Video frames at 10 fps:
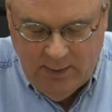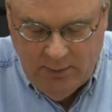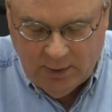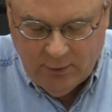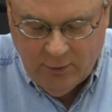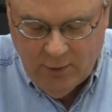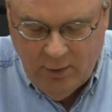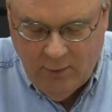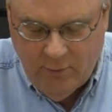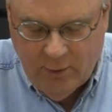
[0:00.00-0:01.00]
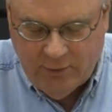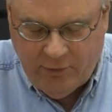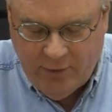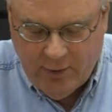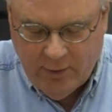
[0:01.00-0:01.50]
Miller Grove was
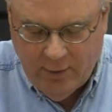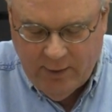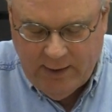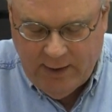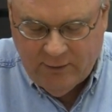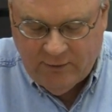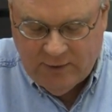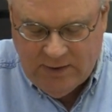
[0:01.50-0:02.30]
third as a